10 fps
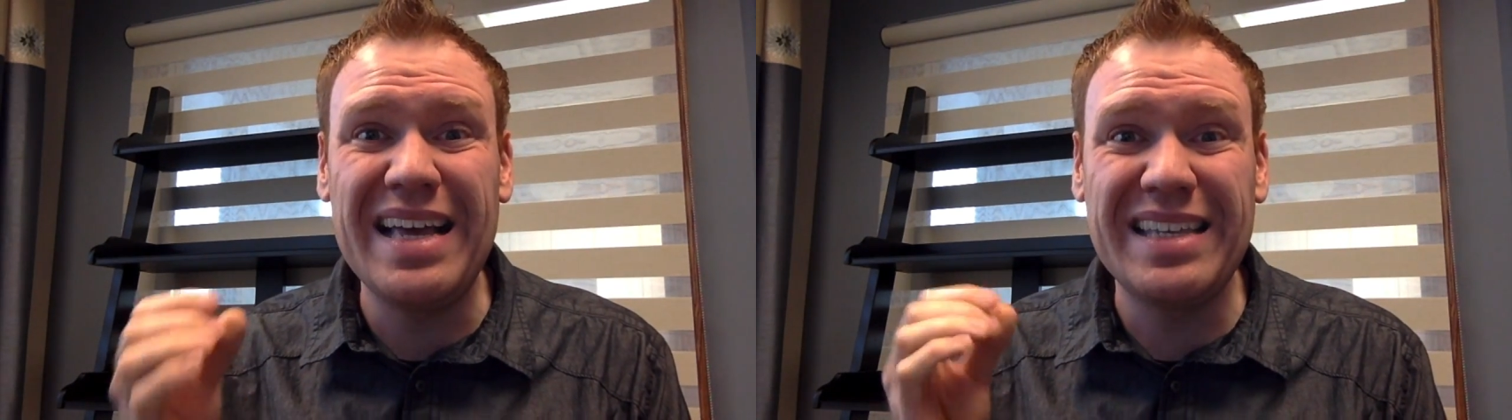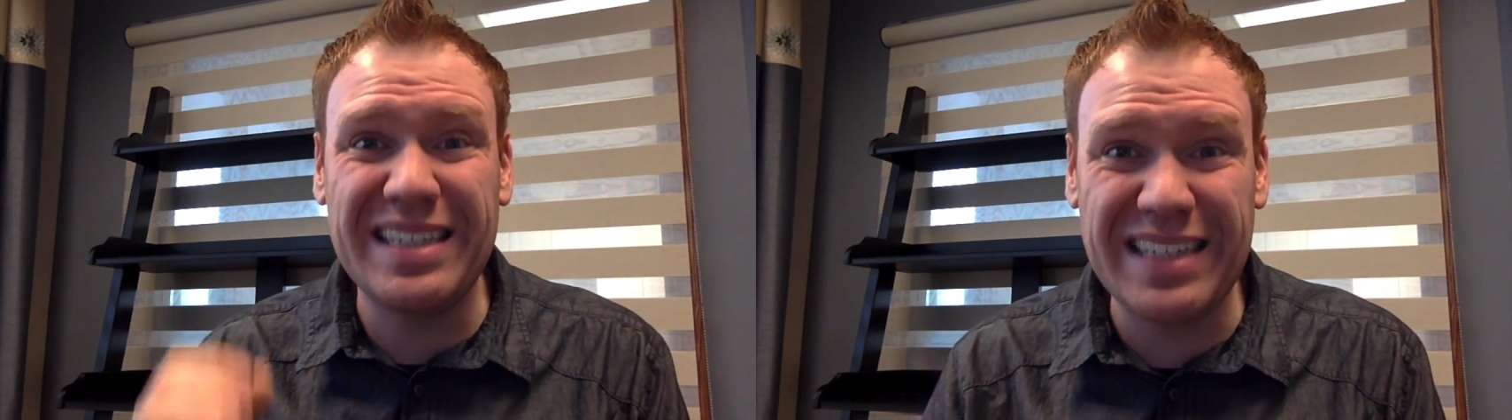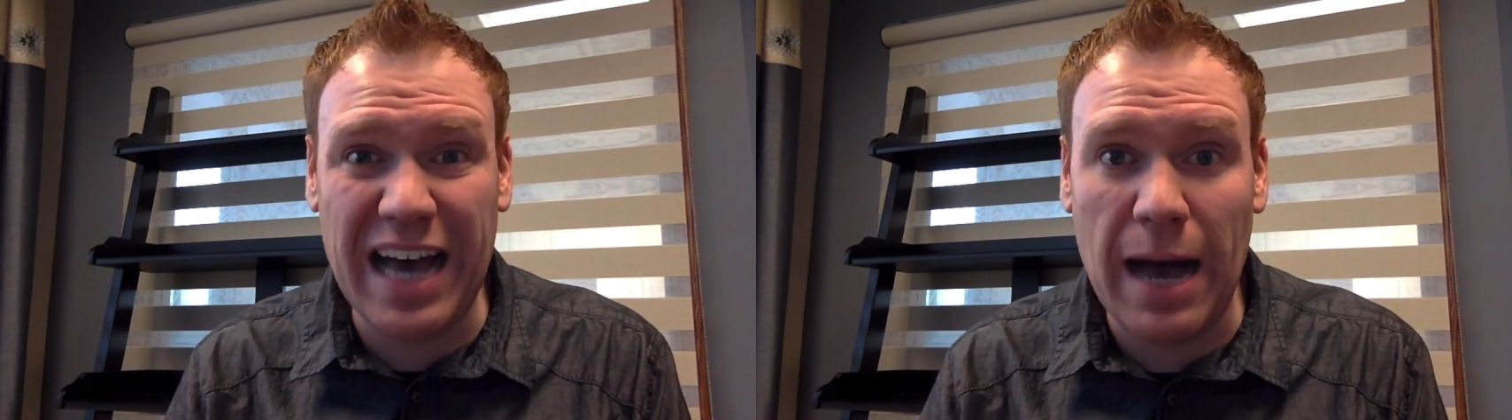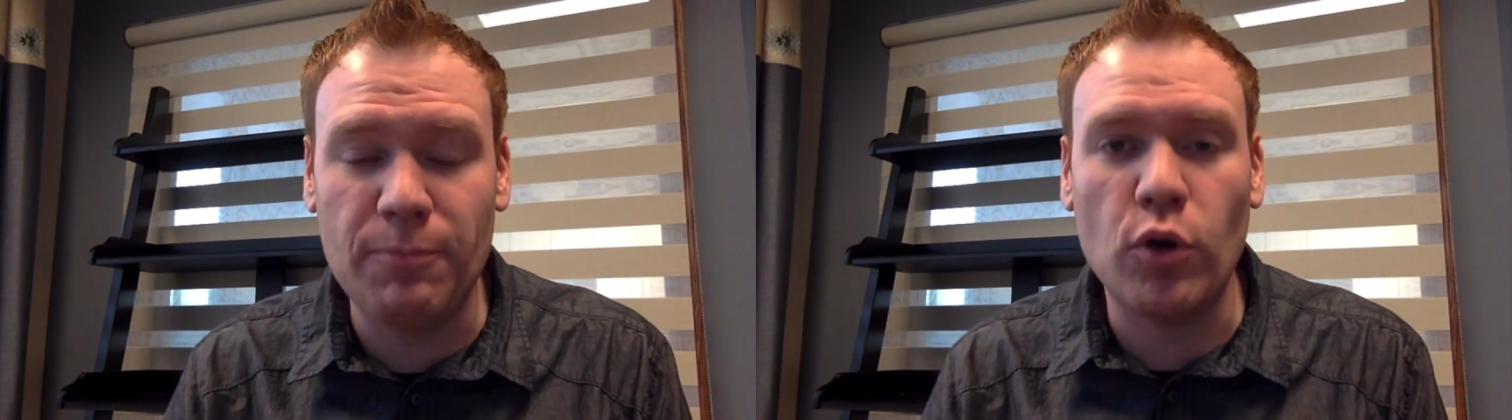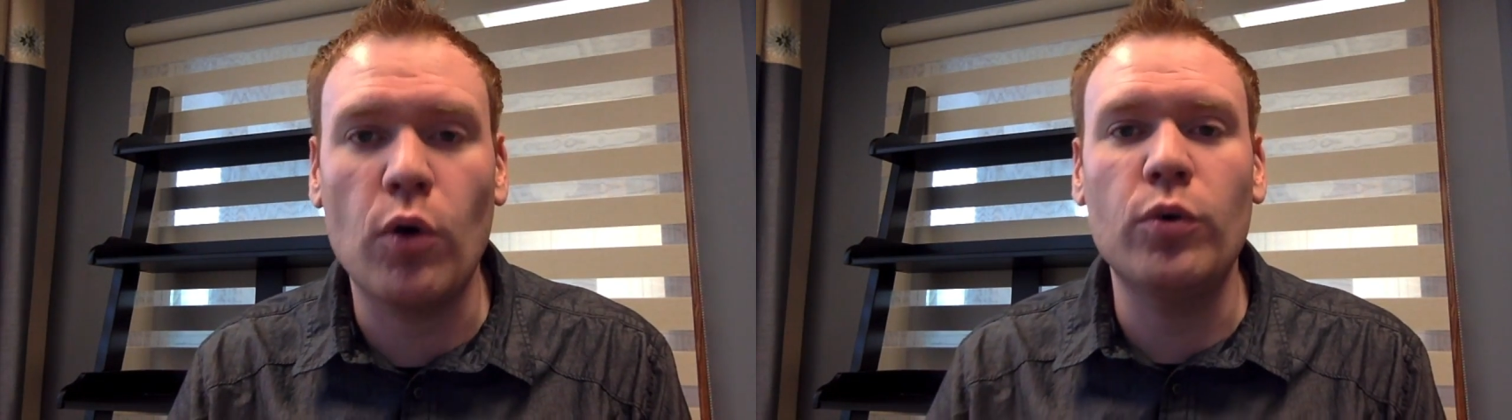
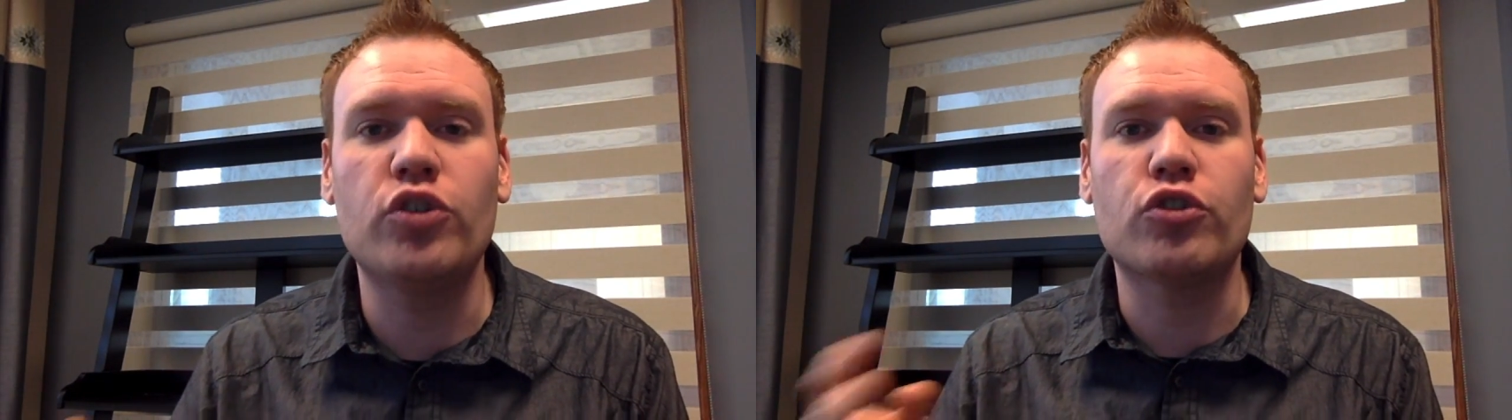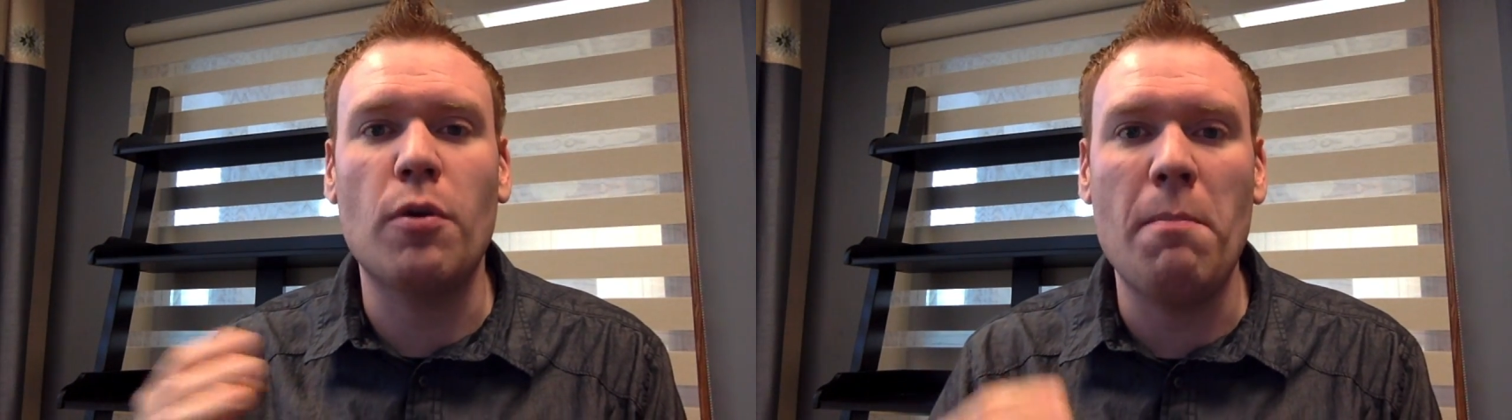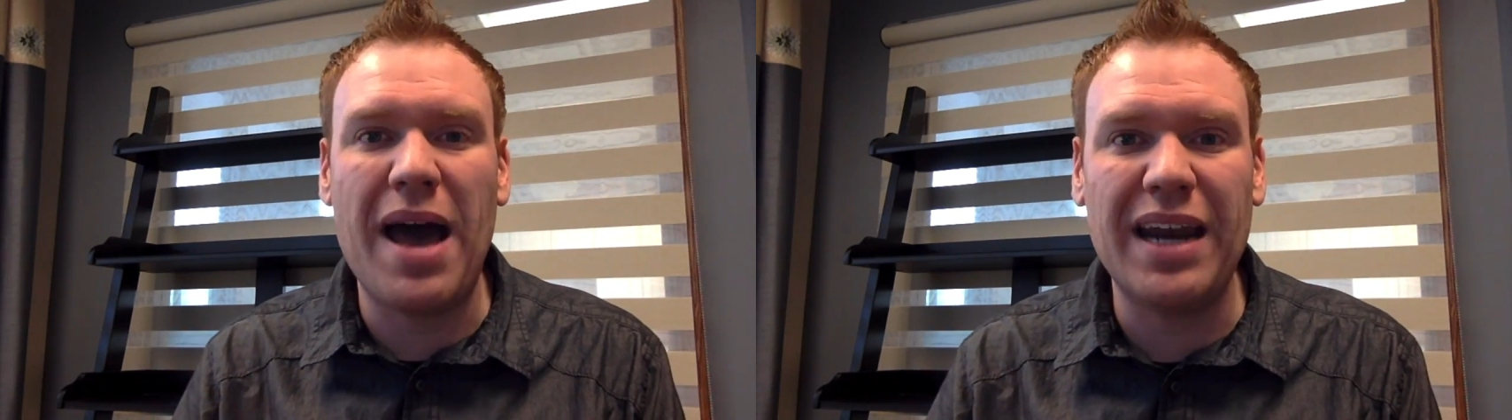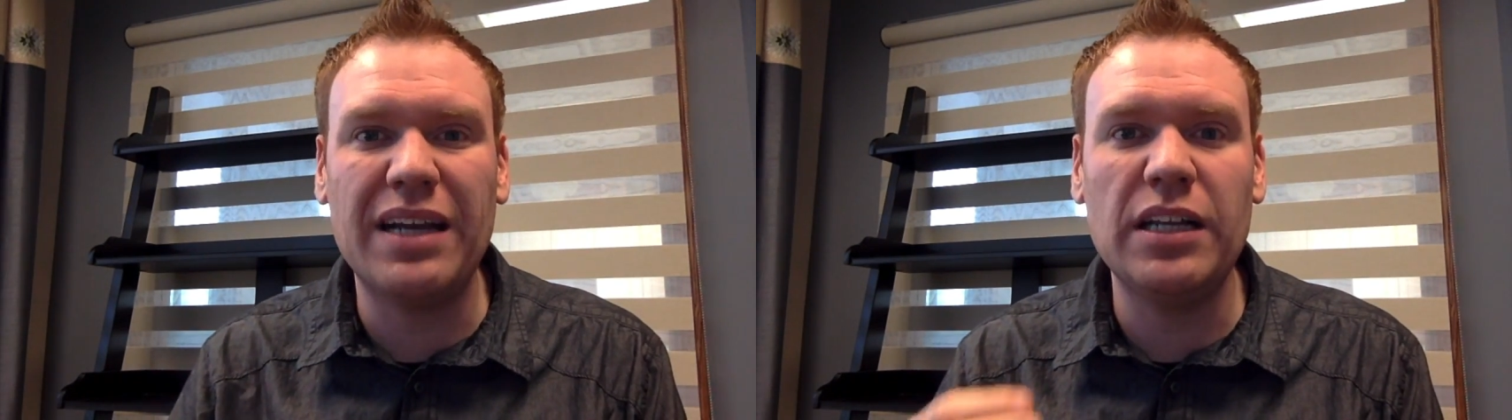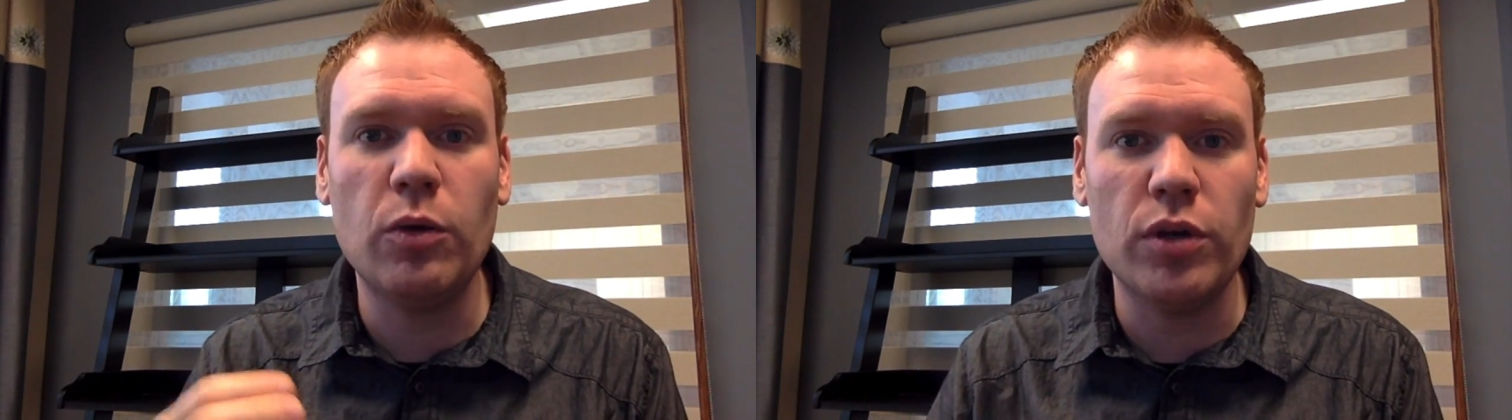stopped or was
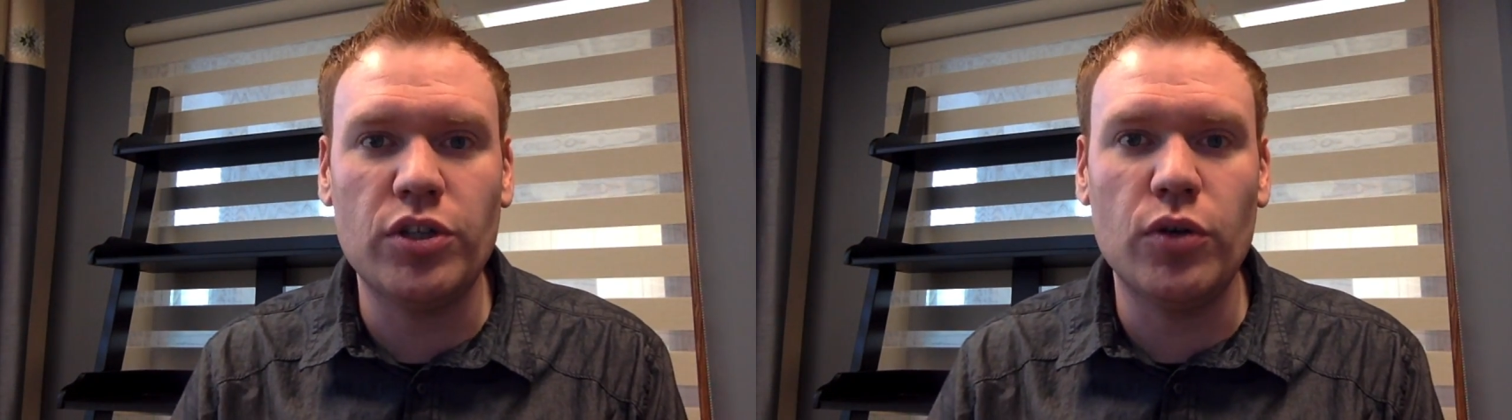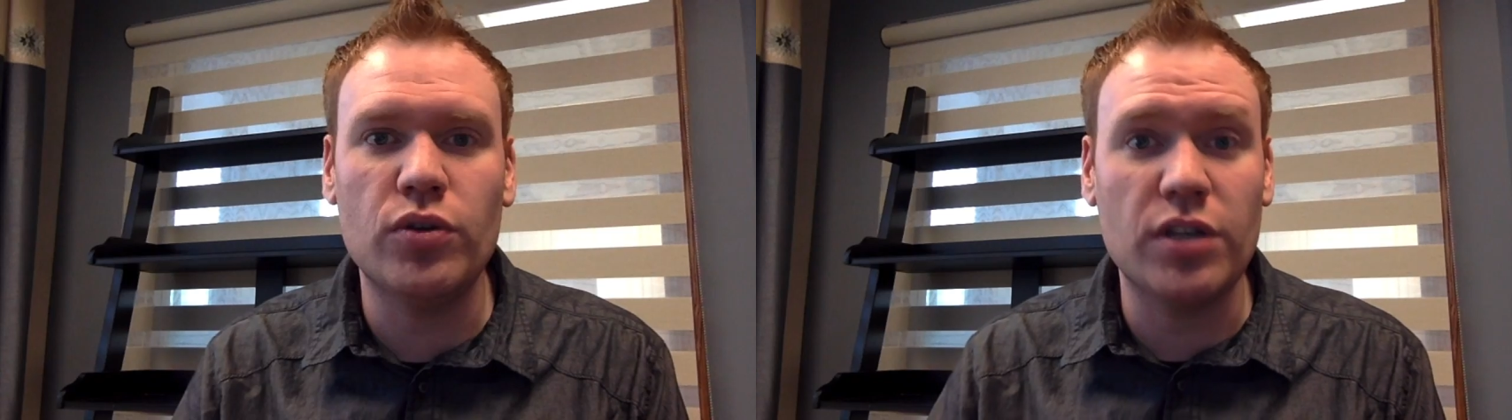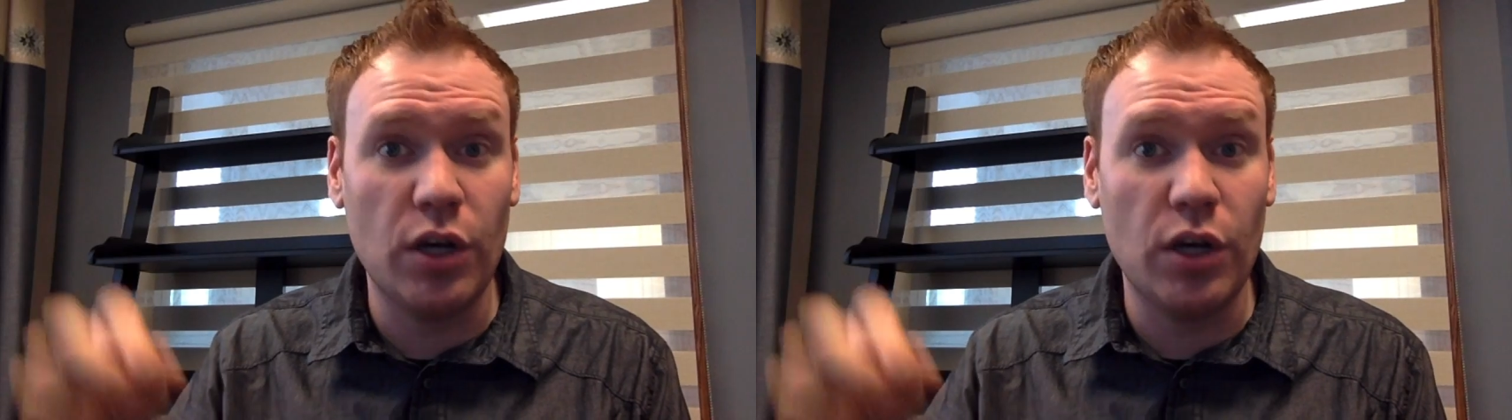dramatically reduced